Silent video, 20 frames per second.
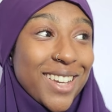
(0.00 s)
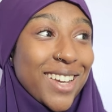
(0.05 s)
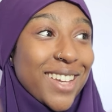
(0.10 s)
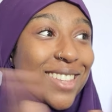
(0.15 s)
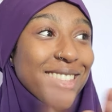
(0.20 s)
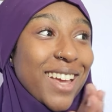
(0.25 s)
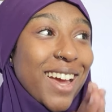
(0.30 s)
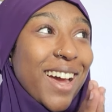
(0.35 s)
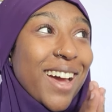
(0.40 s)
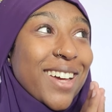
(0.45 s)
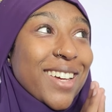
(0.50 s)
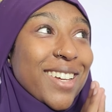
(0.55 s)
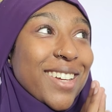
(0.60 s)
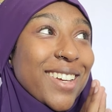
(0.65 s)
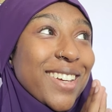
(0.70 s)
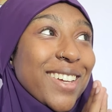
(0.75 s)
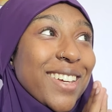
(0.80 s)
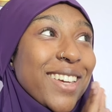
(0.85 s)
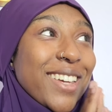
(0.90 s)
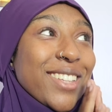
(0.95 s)
and that
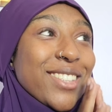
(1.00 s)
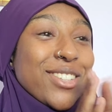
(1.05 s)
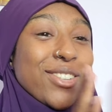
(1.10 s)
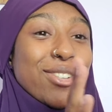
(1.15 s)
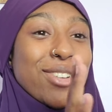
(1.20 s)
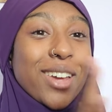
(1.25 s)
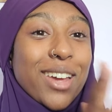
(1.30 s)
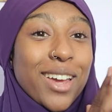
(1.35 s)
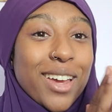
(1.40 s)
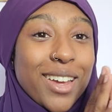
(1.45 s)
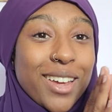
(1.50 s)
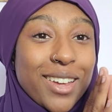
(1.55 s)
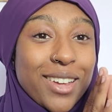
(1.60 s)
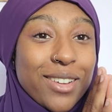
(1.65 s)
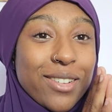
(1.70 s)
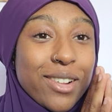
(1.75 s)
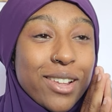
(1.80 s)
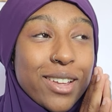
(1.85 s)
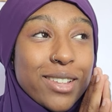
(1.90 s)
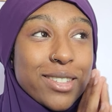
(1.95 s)
it's okay
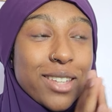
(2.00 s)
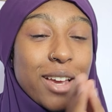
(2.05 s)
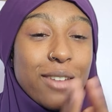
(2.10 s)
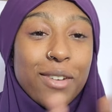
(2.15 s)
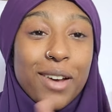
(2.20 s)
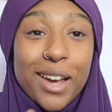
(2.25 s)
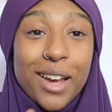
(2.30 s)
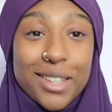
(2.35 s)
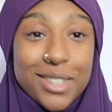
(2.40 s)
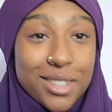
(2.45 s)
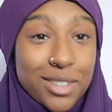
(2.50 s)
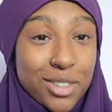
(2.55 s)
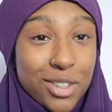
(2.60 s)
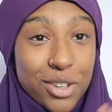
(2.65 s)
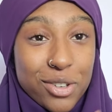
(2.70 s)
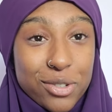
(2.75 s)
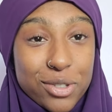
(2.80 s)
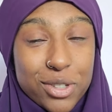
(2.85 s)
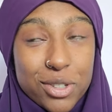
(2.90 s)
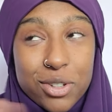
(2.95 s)
to have highs and
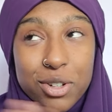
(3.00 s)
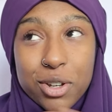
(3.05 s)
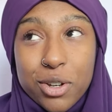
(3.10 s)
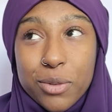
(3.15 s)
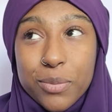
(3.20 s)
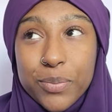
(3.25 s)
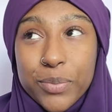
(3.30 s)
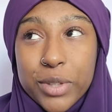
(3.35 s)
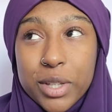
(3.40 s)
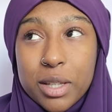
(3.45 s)
lows, you know?